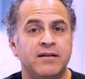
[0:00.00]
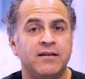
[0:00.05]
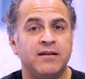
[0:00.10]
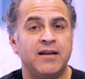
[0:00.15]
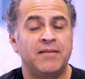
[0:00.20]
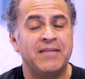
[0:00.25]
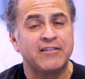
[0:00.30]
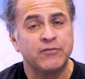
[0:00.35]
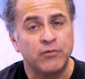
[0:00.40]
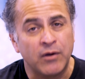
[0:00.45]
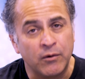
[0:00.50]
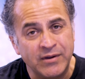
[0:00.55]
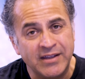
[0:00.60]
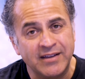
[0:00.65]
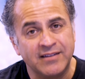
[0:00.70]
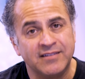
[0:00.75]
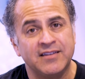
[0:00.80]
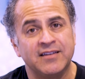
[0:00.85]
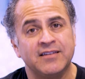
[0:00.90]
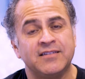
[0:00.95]
And that's why we
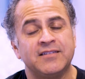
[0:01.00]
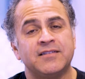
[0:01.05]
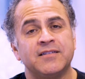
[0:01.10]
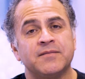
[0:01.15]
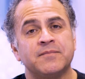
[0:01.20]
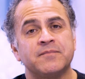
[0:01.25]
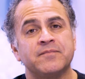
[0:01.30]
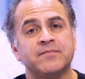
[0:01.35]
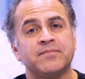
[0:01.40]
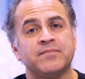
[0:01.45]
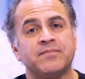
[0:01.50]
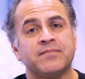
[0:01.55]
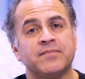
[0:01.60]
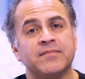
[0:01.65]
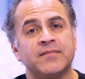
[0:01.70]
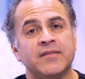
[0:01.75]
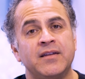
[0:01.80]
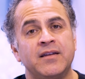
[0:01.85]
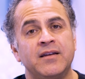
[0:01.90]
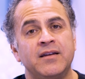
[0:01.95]
exist.
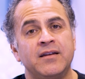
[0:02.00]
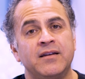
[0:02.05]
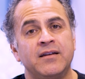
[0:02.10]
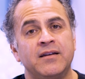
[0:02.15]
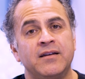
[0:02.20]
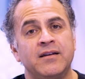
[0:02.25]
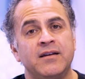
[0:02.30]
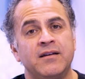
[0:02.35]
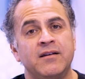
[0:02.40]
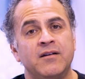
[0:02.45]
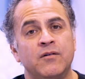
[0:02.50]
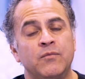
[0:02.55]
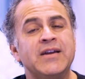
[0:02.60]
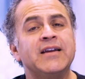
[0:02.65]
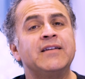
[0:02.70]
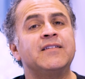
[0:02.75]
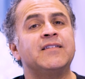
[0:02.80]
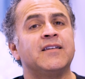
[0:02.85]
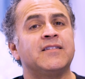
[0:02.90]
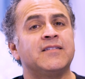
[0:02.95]
We
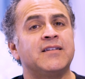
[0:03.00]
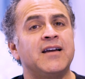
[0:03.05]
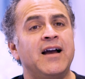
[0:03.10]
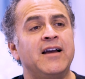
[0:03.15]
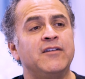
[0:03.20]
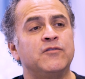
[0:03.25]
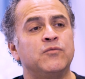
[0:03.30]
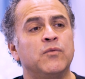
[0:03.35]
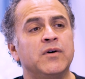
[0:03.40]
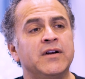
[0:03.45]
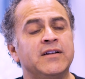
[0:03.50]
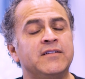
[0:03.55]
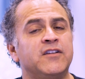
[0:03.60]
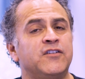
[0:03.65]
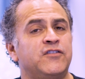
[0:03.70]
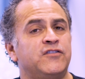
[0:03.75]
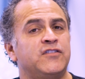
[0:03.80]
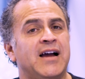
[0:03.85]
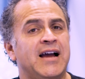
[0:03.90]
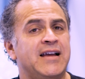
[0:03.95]
exist, guys, one, to
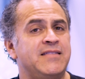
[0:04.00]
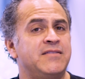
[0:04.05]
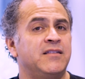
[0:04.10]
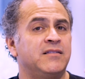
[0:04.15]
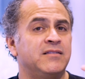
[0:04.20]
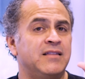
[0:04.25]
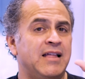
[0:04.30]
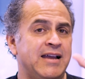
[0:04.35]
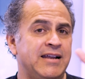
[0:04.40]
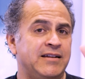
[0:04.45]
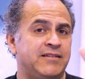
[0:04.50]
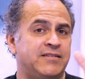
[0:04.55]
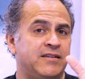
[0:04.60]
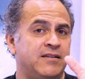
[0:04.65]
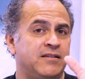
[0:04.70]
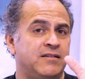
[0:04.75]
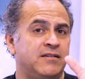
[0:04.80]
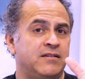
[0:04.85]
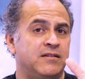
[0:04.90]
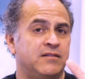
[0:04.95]
shine the light,
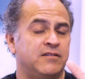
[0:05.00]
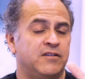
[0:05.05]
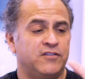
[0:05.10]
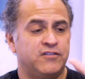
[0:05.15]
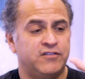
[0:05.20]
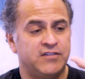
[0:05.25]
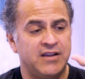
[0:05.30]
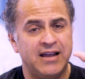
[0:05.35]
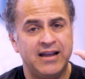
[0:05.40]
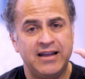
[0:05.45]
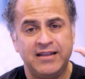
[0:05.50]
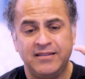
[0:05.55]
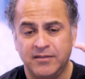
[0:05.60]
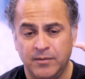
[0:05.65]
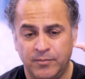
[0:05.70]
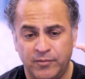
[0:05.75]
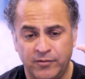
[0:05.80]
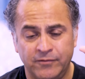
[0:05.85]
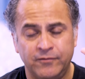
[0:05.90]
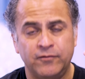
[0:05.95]
to shine
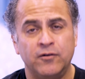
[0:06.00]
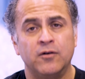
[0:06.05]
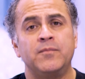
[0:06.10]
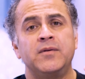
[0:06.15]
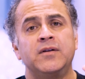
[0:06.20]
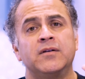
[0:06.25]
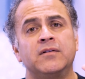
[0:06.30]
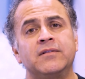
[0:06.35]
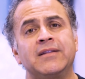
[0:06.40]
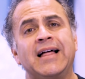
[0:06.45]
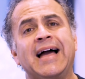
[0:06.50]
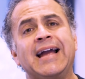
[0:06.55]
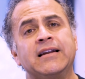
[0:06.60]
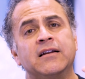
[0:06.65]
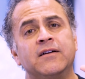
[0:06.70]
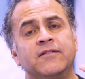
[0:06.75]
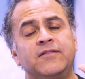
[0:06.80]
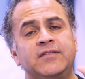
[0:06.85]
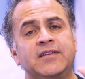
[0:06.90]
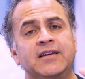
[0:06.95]
the proverbial
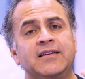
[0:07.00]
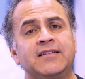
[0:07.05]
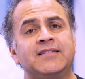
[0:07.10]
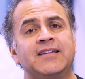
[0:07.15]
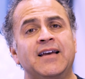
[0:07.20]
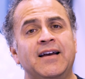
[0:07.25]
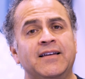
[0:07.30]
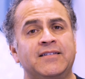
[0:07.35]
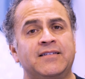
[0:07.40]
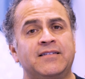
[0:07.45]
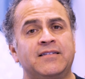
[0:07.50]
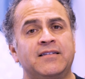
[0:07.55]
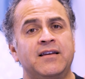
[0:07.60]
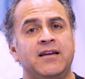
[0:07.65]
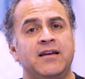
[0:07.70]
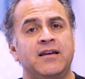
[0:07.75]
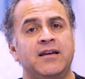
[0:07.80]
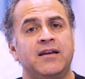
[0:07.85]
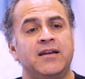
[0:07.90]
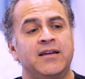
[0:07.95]
light of
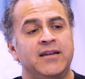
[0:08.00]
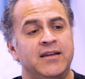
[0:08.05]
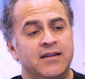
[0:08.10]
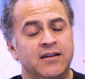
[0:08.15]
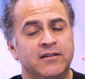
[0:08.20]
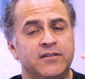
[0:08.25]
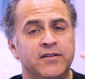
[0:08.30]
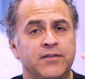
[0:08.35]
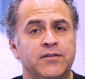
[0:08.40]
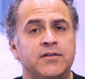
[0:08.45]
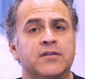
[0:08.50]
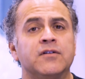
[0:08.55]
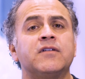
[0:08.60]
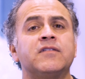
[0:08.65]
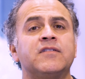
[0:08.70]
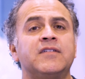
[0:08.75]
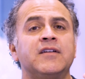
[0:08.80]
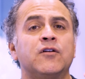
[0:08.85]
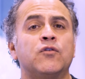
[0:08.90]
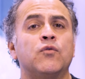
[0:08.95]
success into the
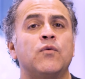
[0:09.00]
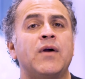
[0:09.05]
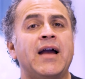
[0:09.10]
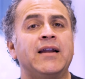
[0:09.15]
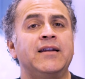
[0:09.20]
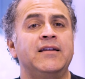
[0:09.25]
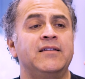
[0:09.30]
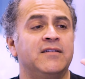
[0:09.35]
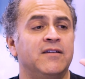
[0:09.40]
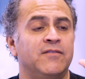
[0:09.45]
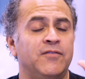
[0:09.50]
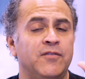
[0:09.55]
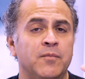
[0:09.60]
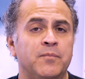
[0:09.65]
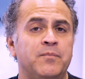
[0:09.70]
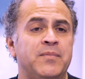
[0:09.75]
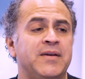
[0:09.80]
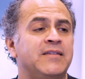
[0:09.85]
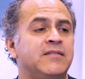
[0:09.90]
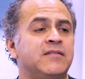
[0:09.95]
nooks and crannies of the
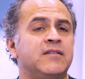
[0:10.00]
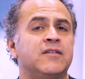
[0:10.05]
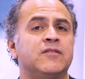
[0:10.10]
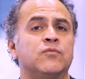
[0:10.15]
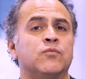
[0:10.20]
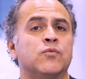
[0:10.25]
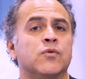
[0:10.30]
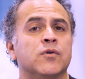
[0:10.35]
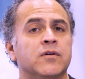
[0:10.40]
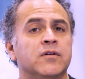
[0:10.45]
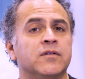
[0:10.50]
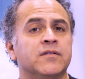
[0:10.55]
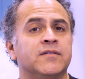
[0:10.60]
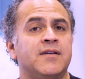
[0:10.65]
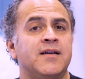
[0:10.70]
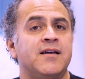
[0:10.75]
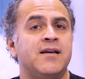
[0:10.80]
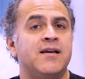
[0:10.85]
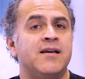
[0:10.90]
business world